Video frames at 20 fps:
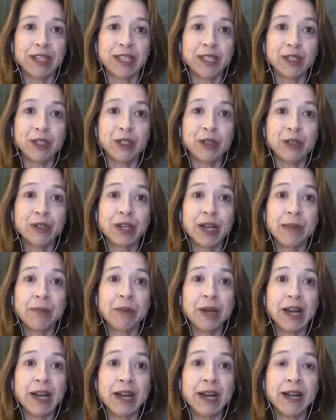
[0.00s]
He showed
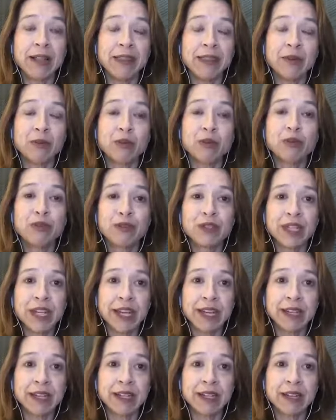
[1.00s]
up on the roof
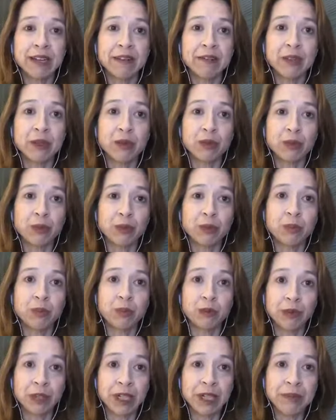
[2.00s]
deck of the
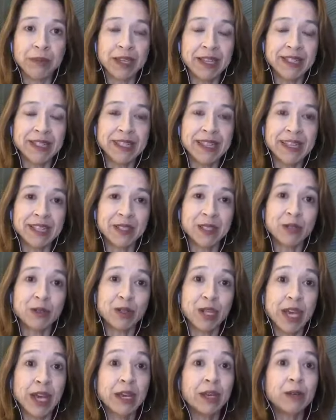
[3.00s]
Marina Bay Sands
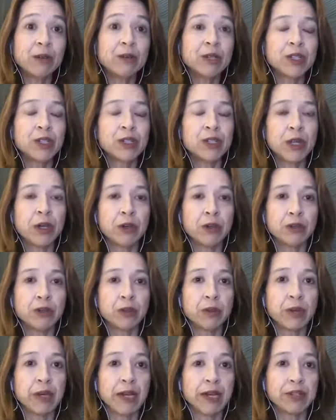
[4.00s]
Hotel, which is
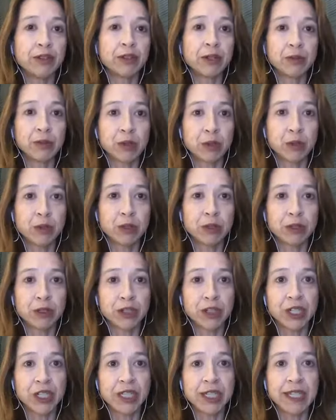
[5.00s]
owned by a Trump supporter,
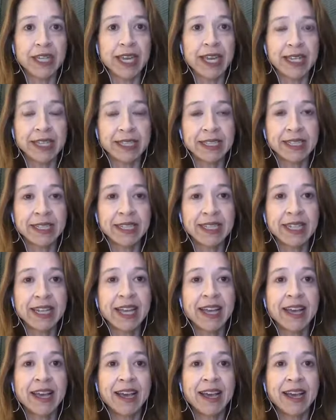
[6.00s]
Sheldon Adelson.